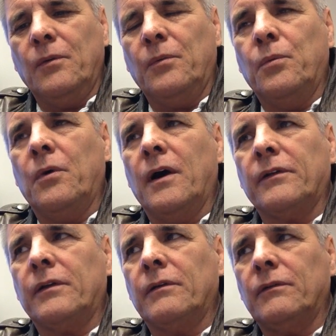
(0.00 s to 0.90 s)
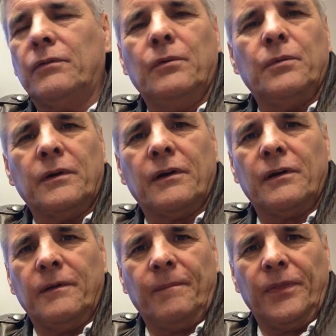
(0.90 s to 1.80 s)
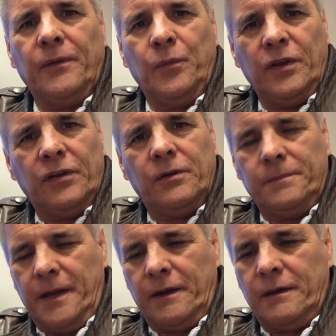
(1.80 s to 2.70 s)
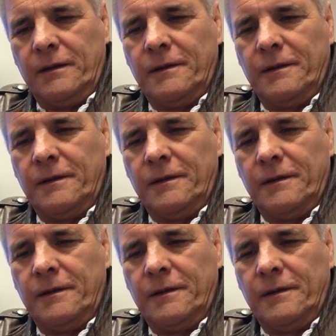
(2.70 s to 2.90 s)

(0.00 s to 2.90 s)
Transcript: want to work with Quebec